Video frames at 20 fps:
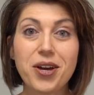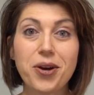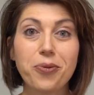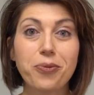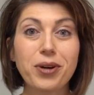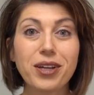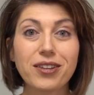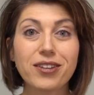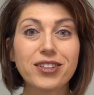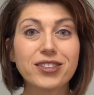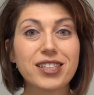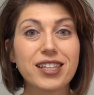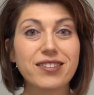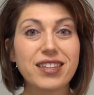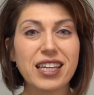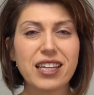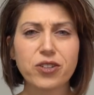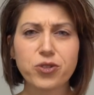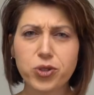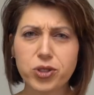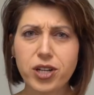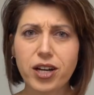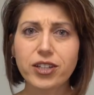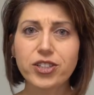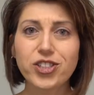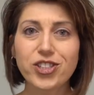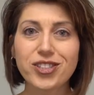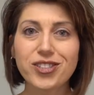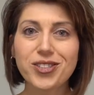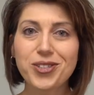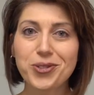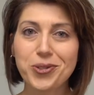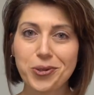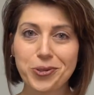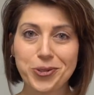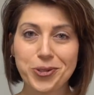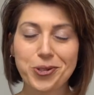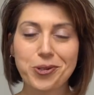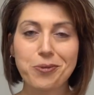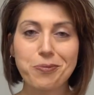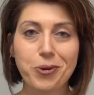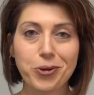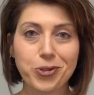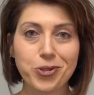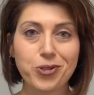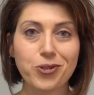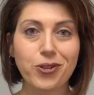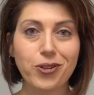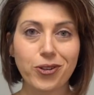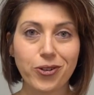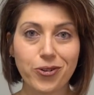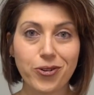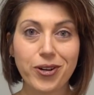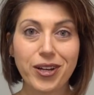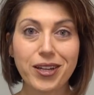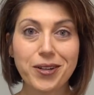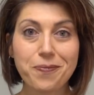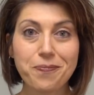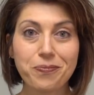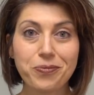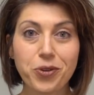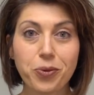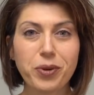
we looked at the introduction to social and emotional learning.